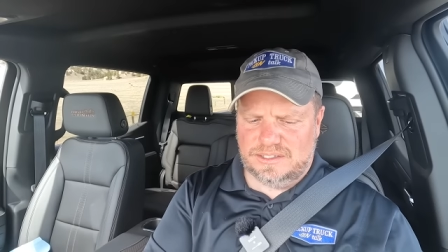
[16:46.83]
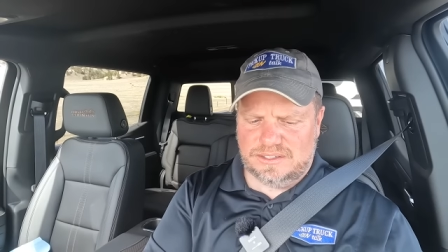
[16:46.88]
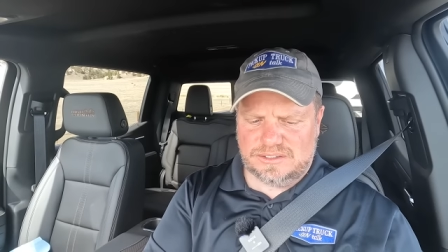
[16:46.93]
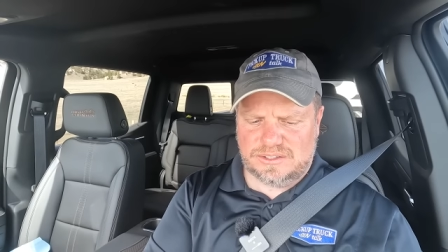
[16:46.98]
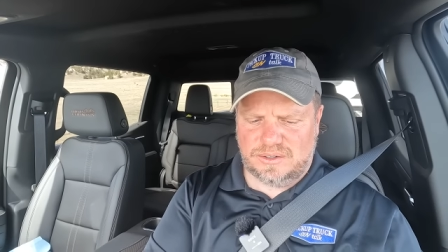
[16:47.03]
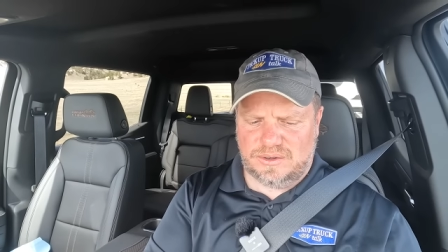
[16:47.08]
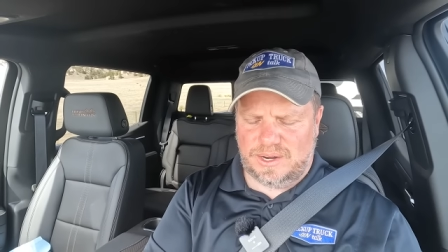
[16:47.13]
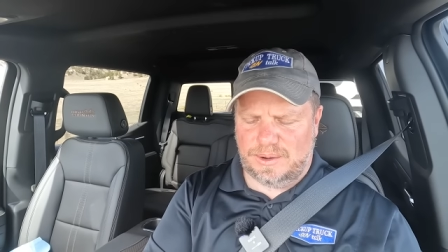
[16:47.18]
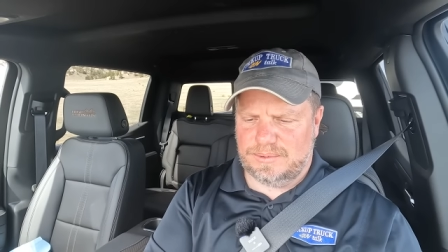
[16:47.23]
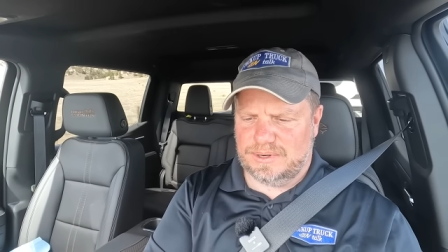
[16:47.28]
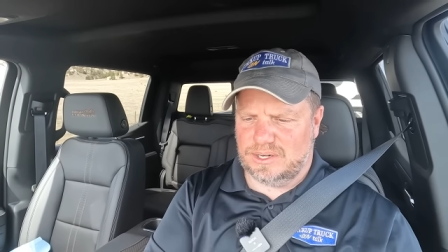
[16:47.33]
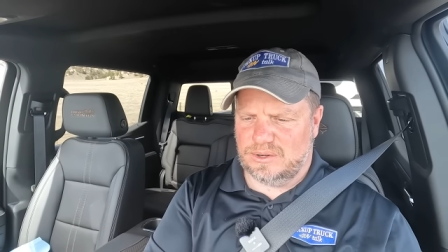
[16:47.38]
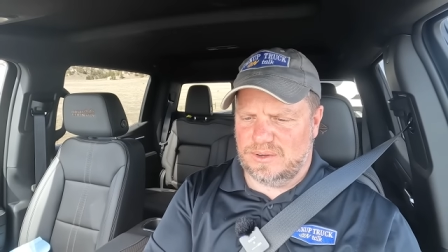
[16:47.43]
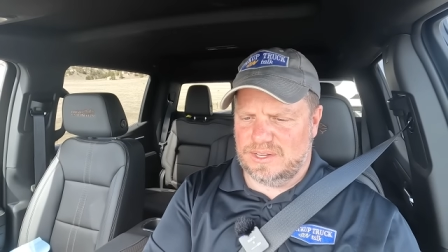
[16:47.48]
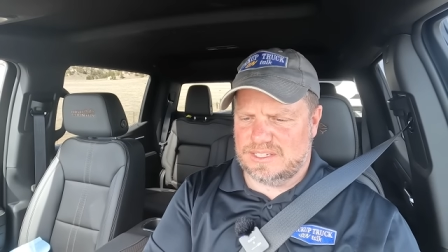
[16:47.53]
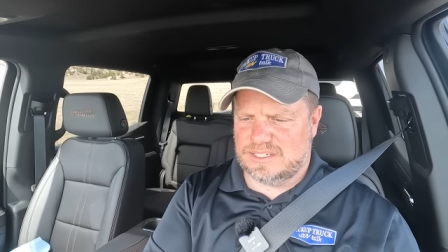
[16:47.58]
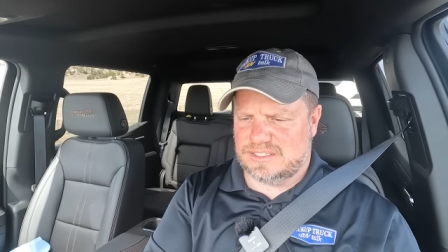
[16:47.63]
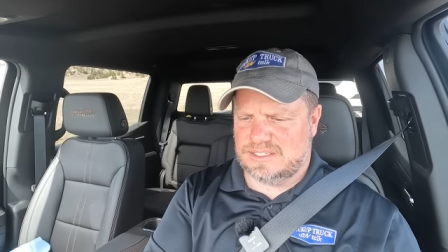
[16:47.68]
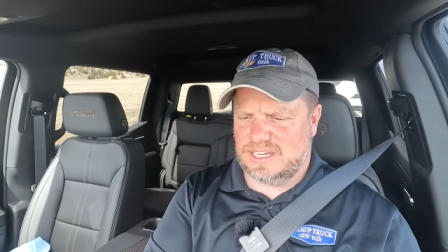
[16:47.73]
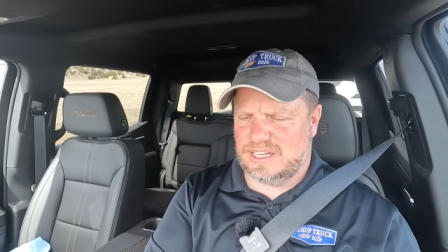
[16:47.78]
So I'm going to go
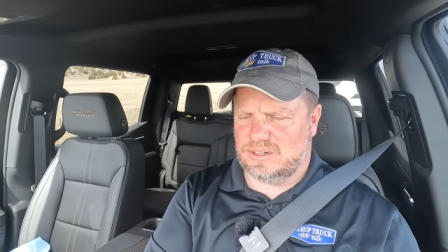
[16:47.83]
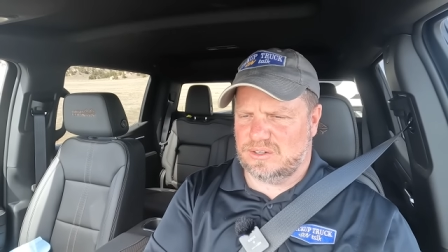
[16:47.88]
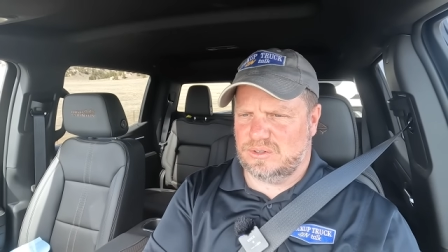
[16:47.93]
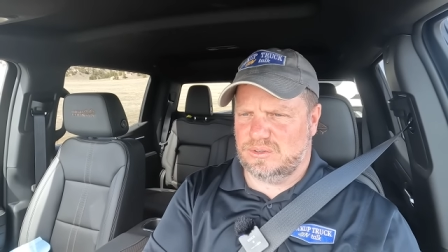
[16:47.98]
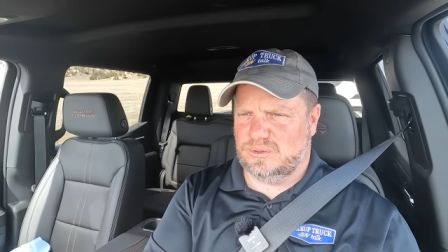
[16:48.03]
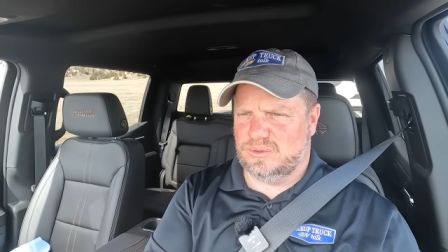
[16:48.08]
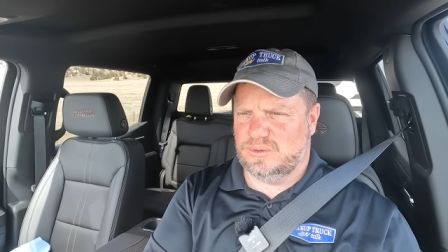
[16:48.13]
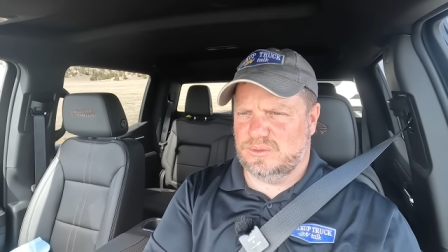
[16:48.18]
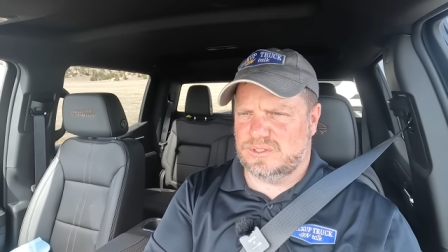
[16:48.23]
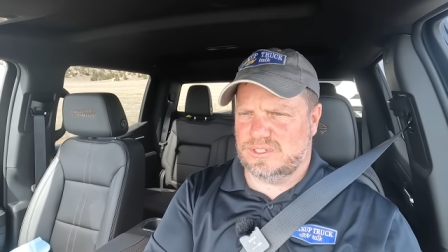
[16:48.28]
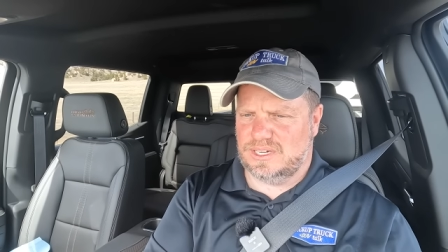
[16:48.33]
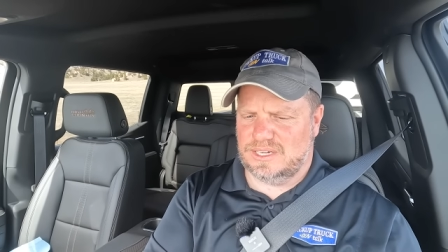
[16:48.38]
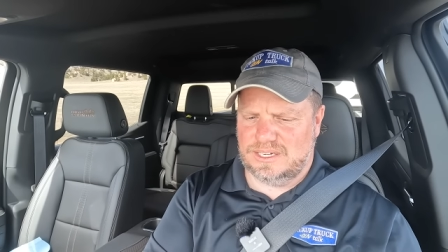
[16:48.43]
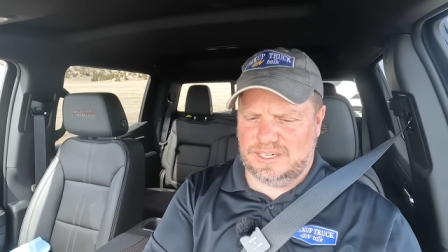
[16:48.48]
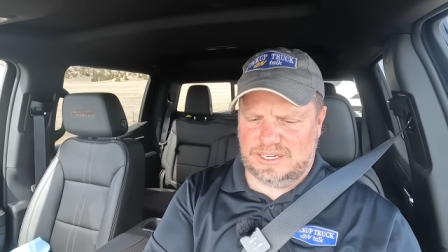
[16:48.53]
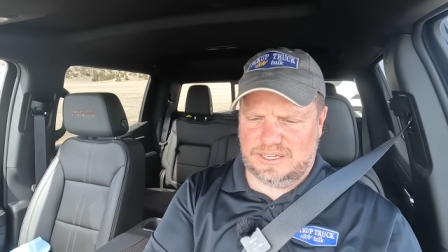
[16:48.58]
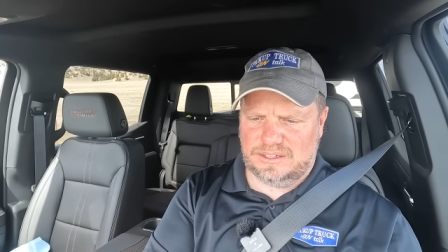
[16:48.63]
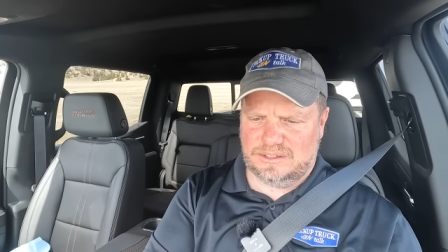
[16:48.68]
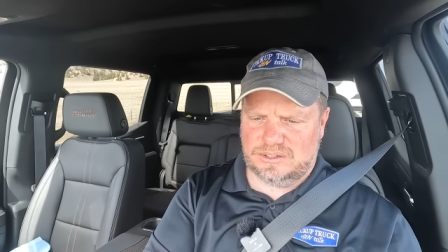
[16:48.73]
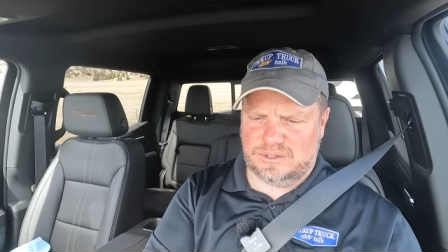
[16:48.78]
ahead and set cruise
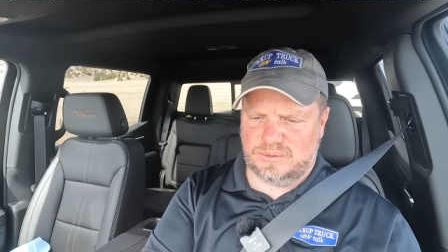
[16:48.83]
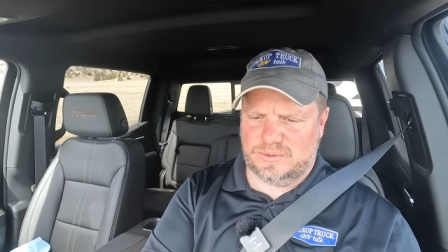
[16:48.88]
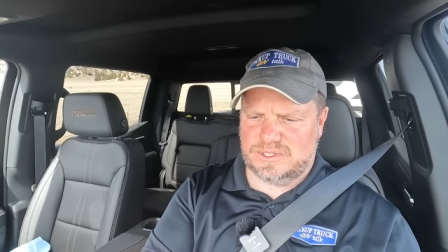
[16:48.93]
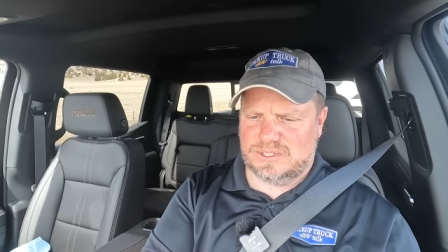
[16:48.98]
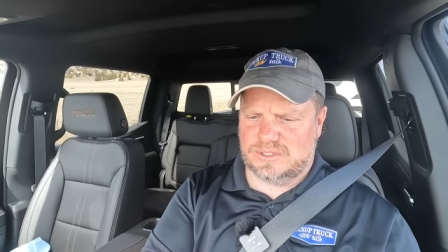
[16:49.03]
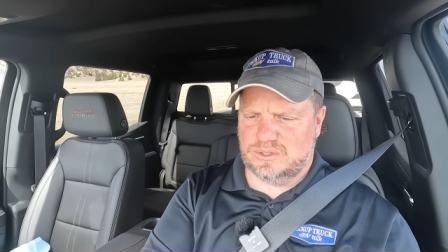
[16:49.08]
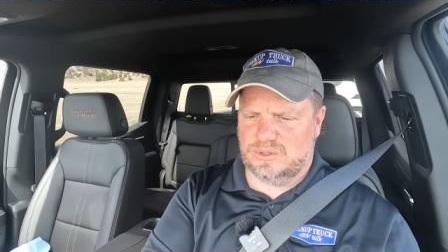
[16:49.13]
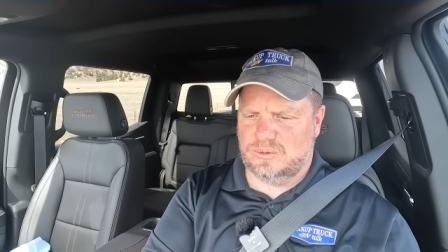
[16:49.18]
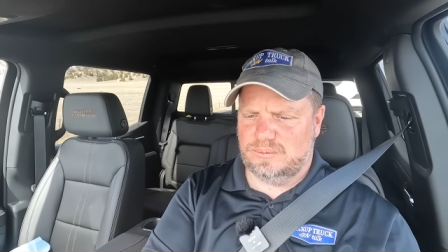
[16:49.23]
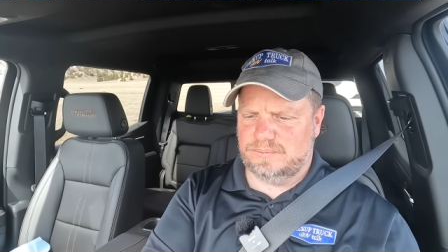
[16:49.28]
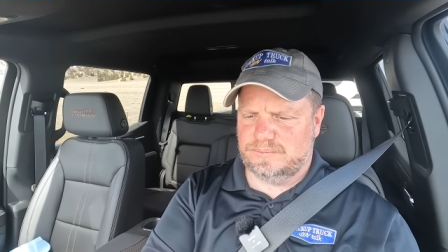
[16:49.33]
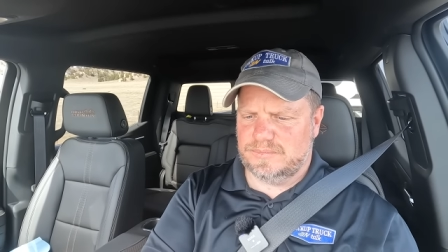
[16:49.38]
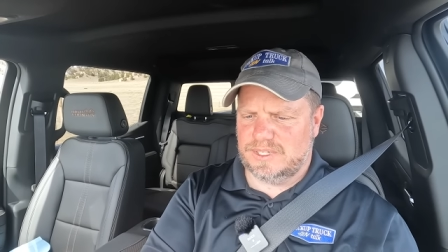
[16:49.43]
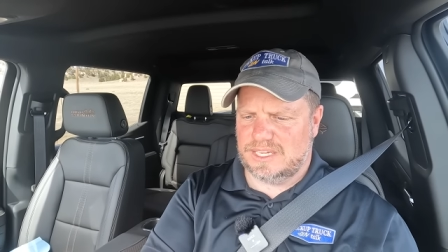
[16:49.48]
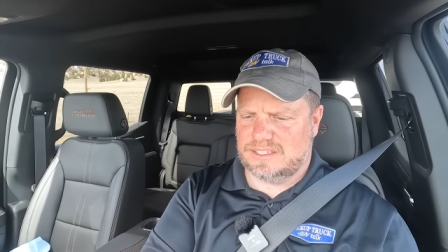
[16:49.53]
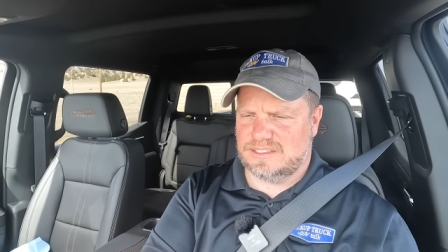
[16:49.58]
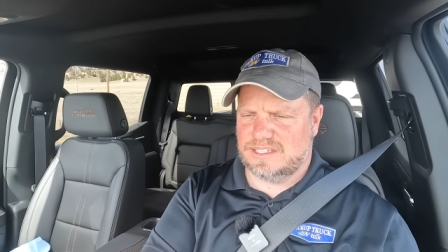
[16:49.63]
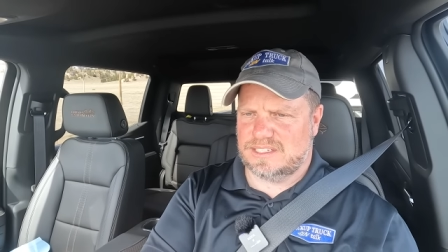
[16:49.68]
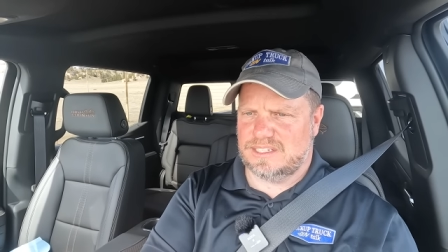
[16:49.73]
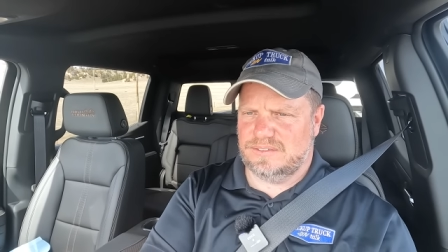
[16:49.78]
again to resume
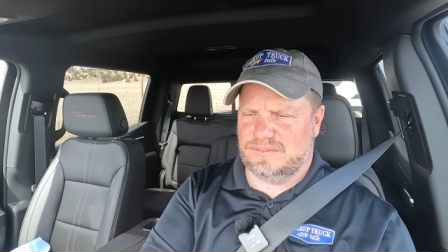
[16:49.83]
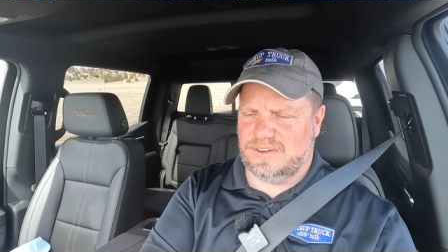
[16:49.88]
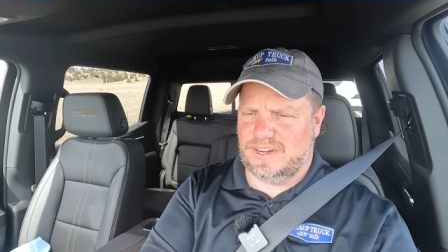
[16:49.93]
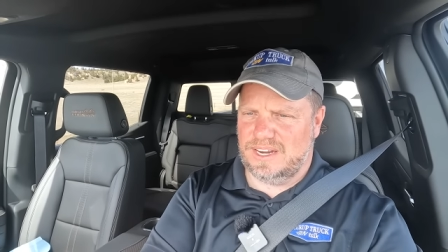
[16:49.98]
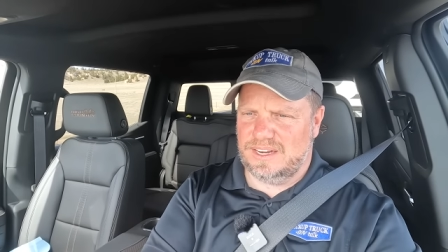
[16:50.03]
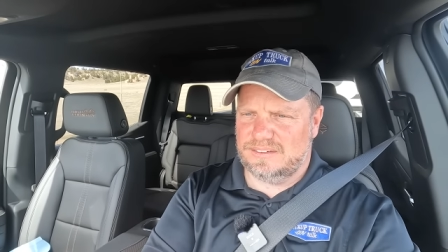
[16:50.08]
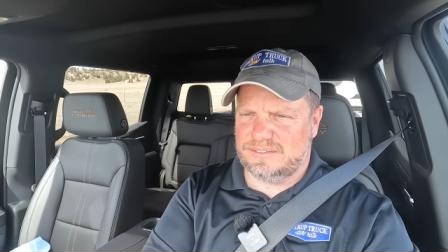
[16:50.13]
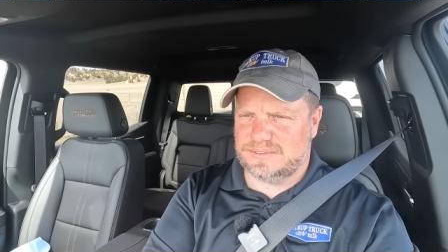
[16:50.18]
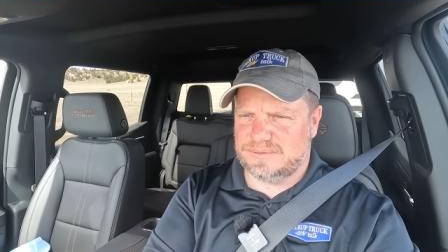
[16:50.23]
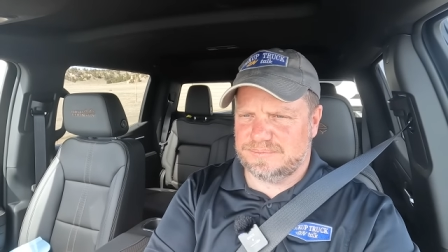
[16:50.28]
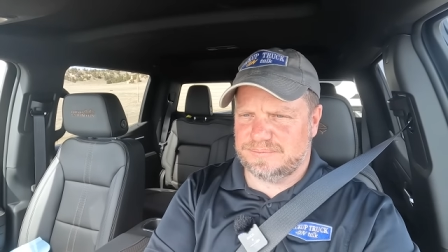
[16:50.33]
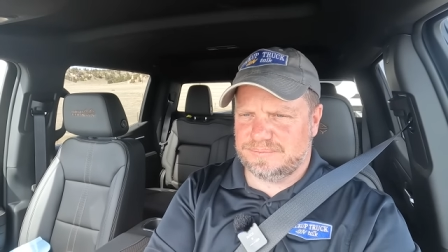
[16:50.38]
at 65,